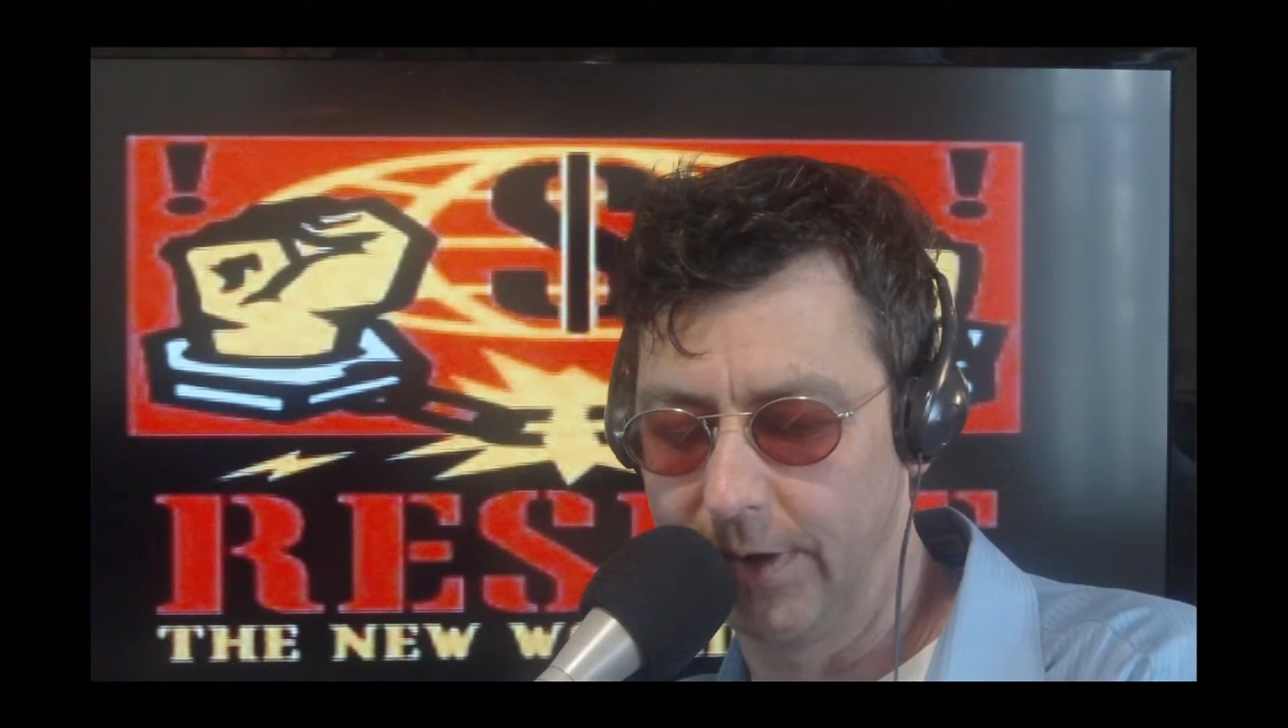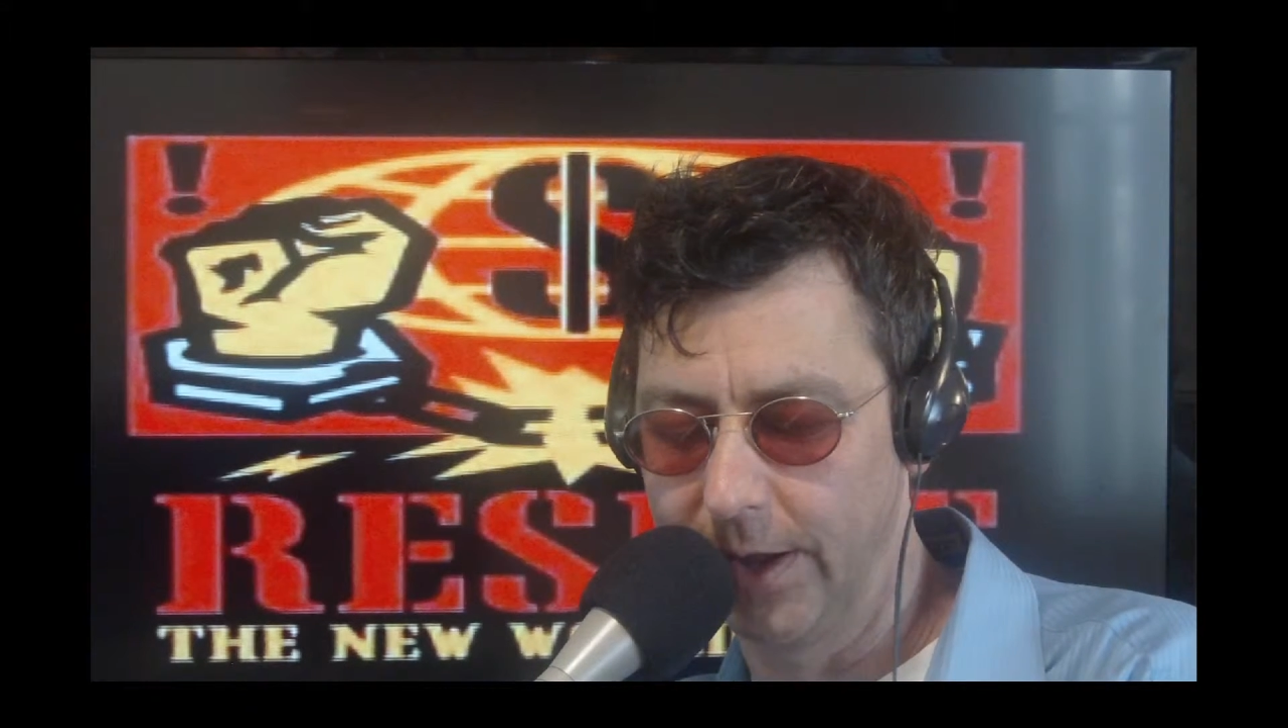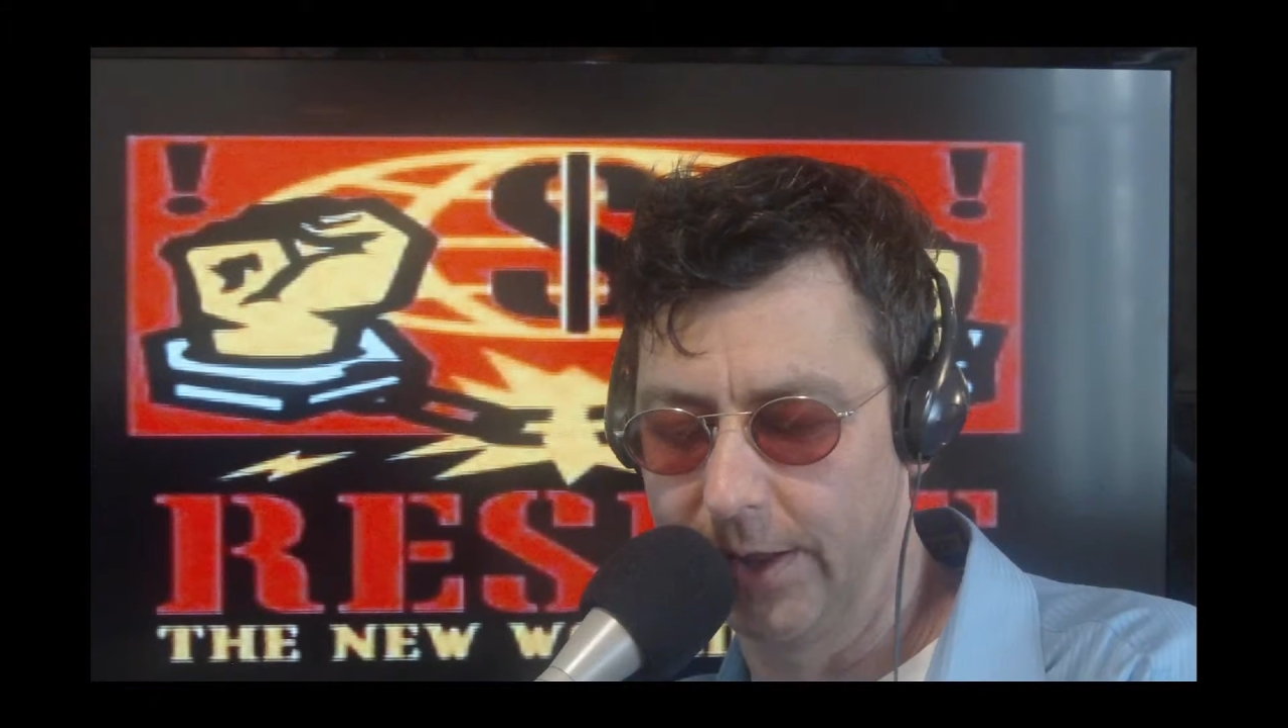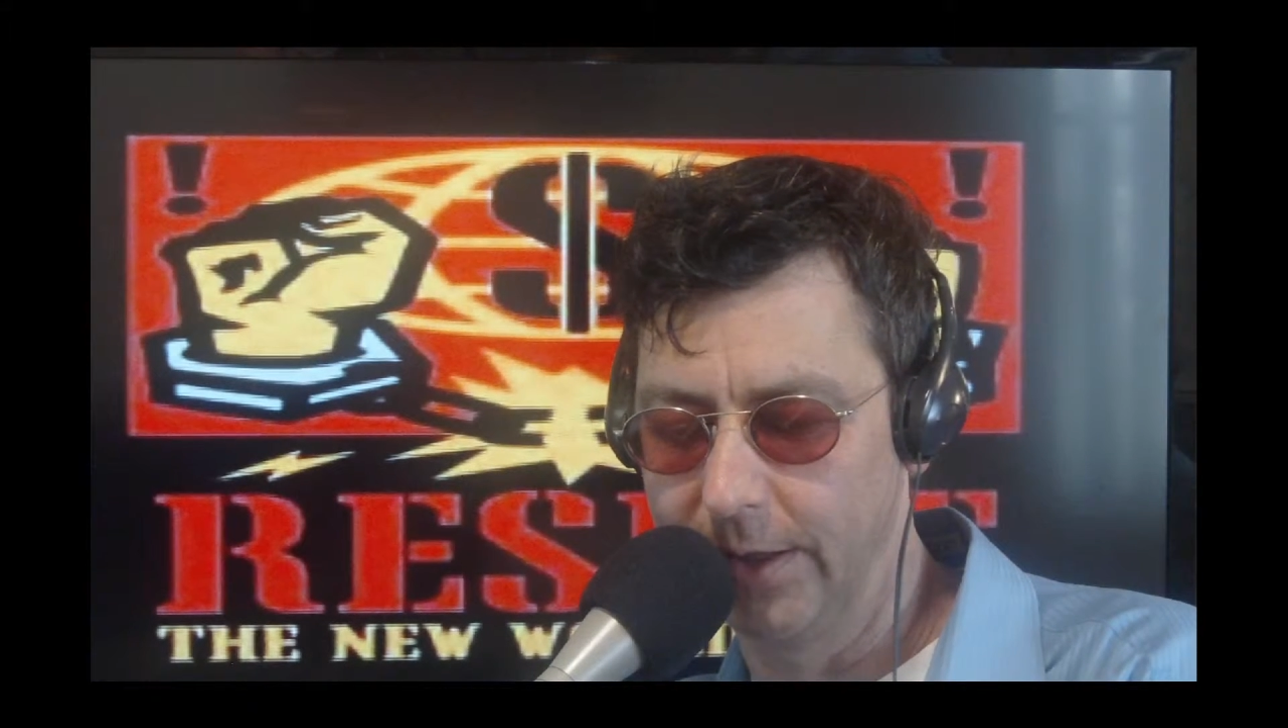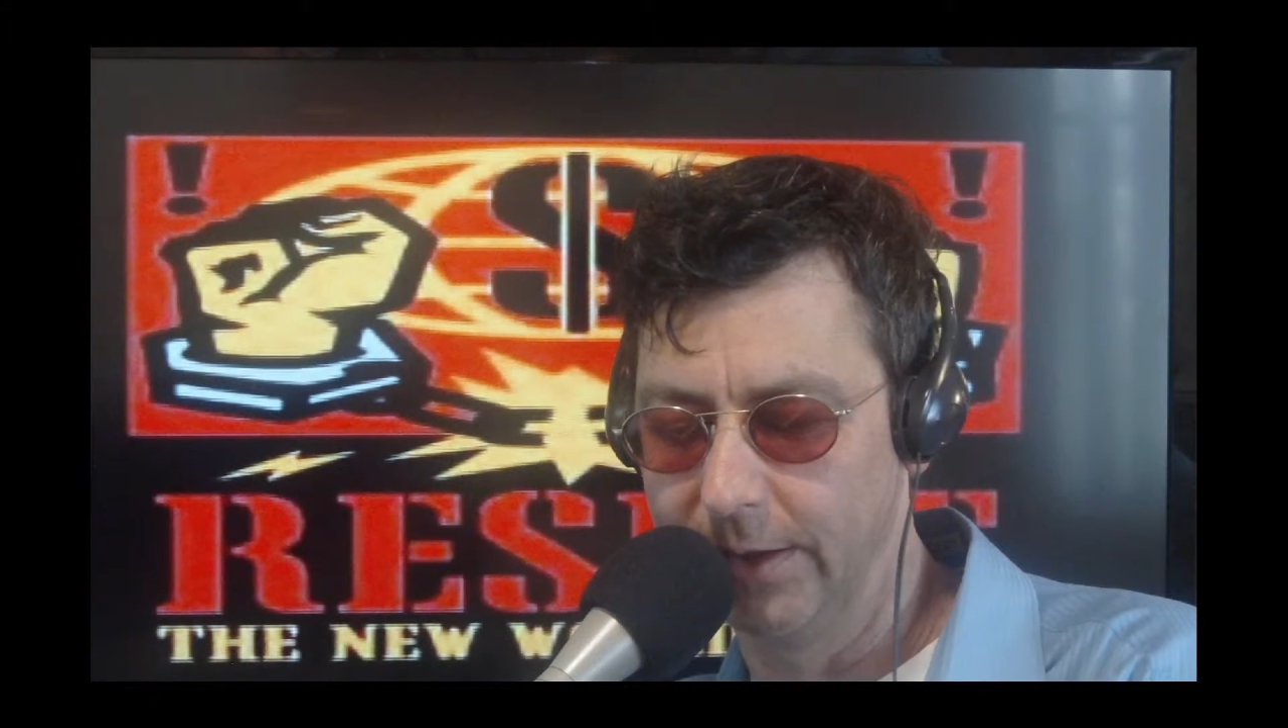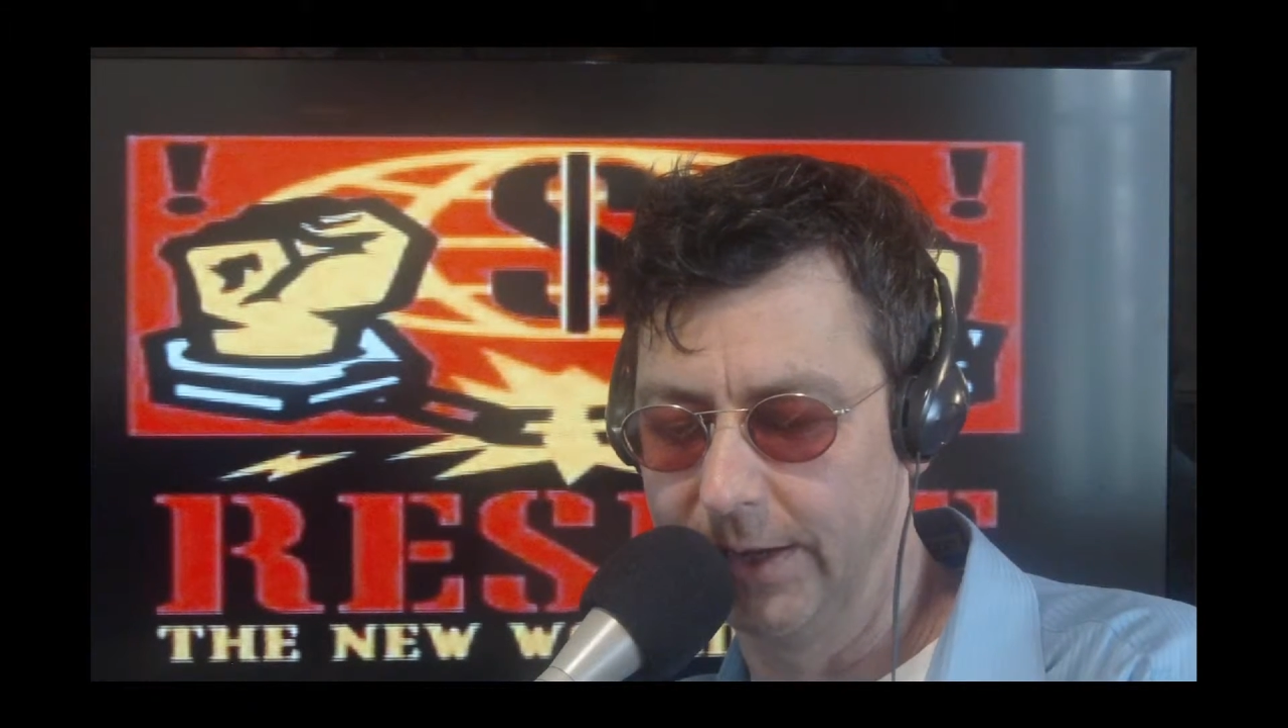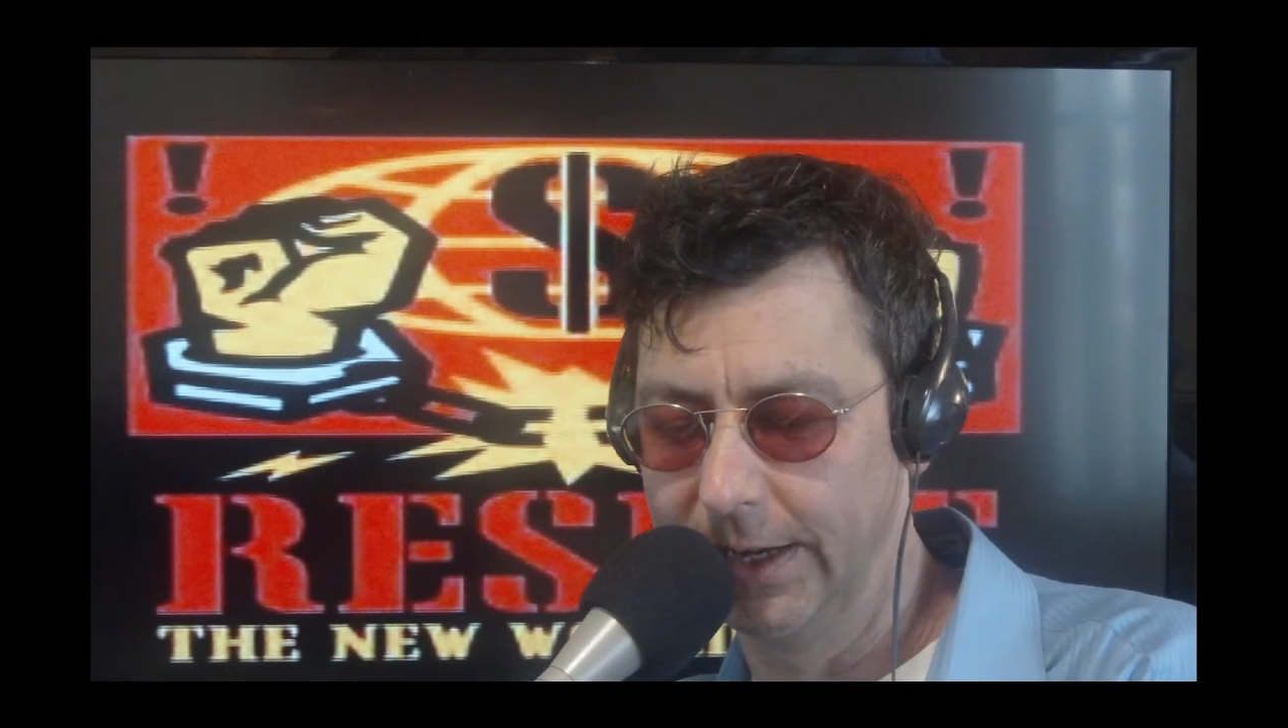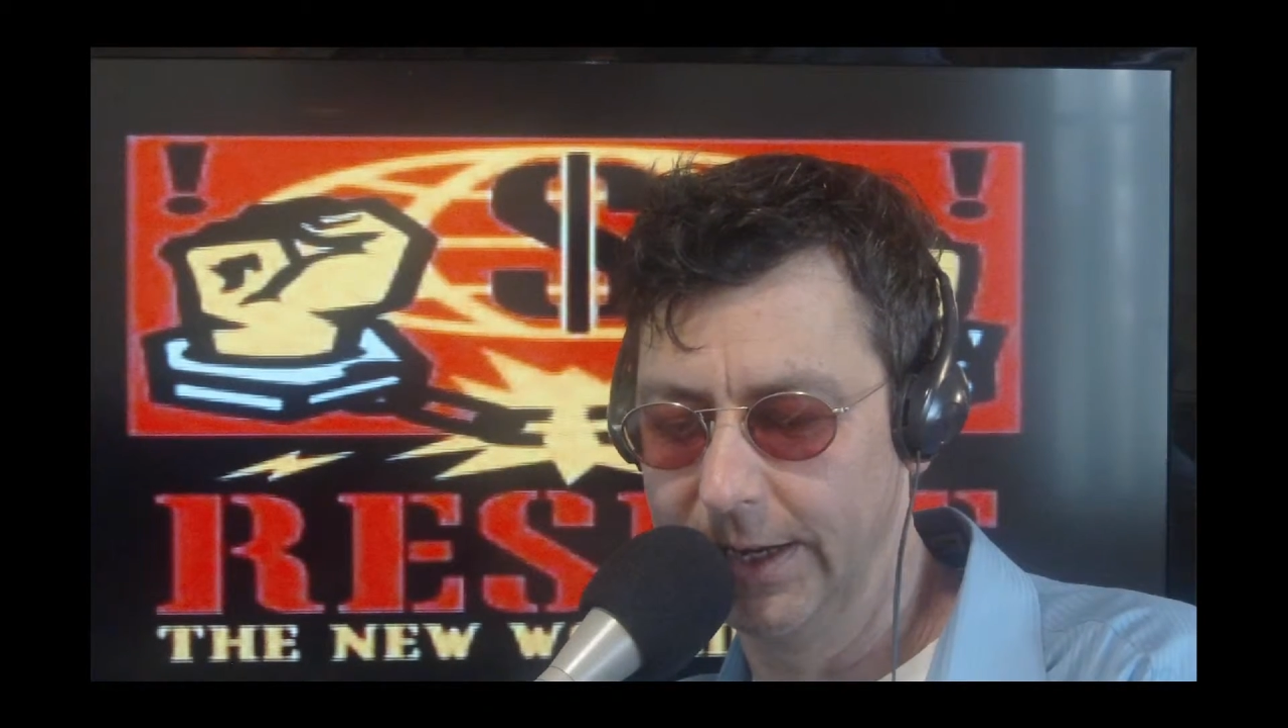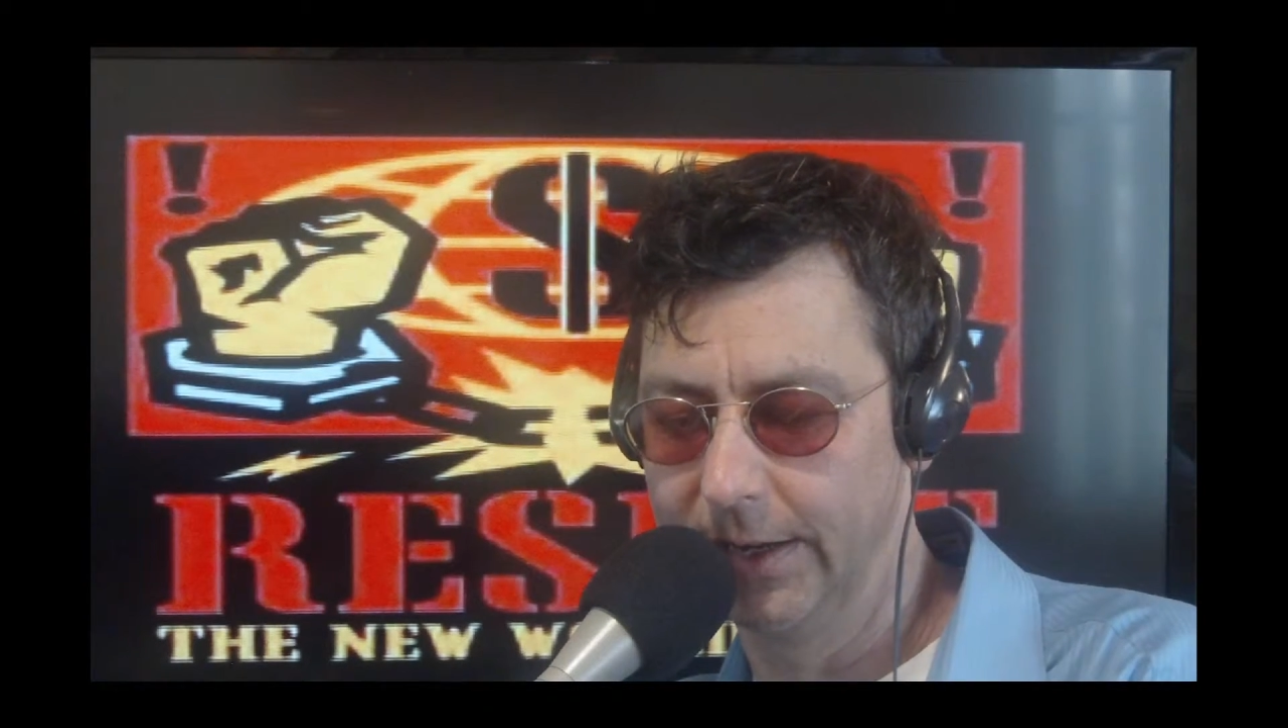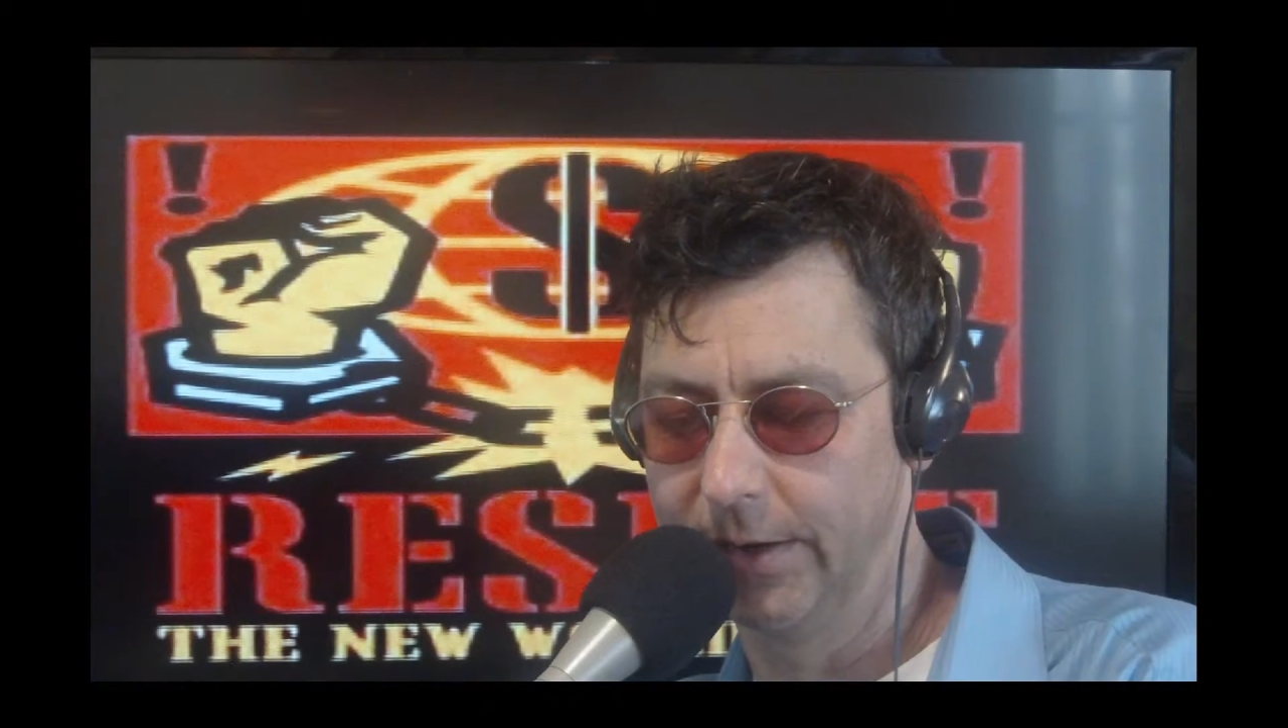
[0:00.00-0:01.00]

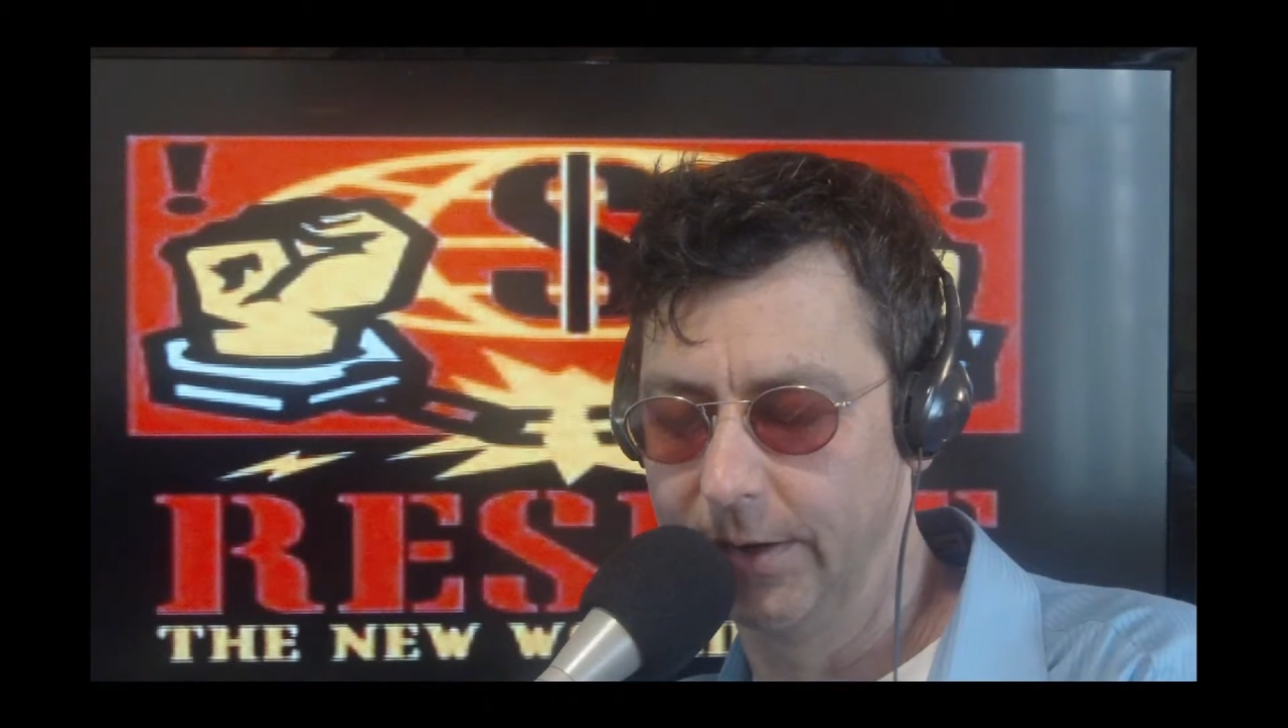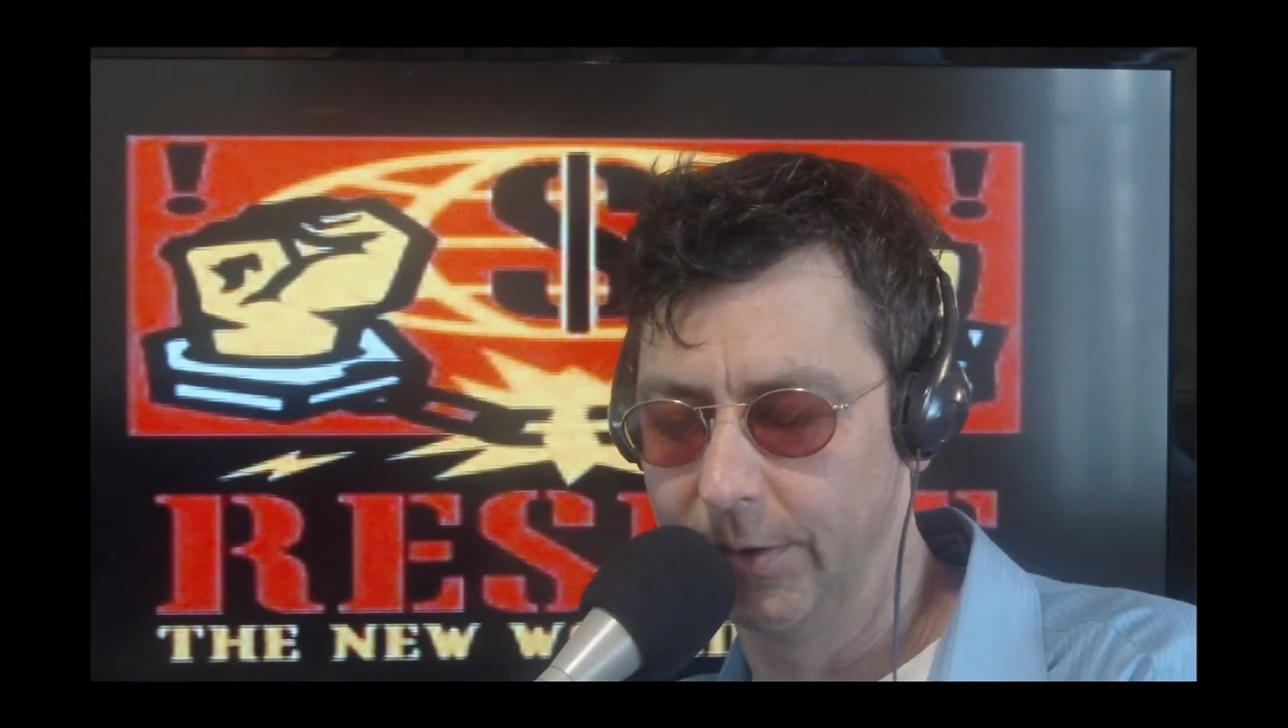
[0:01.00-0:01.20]
Ian,